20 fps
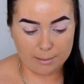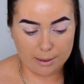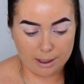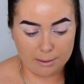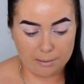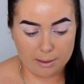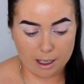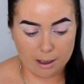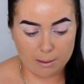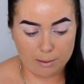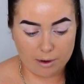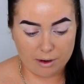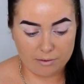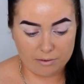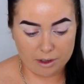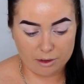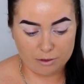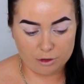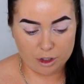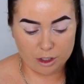my Makeup
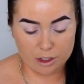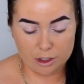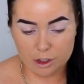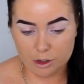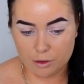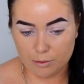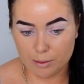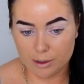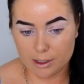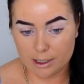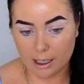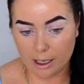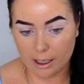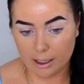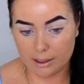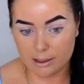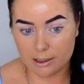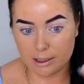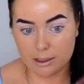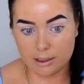Revolution
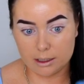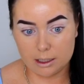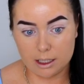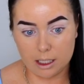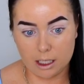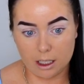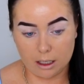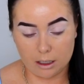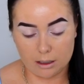Supersize Conceal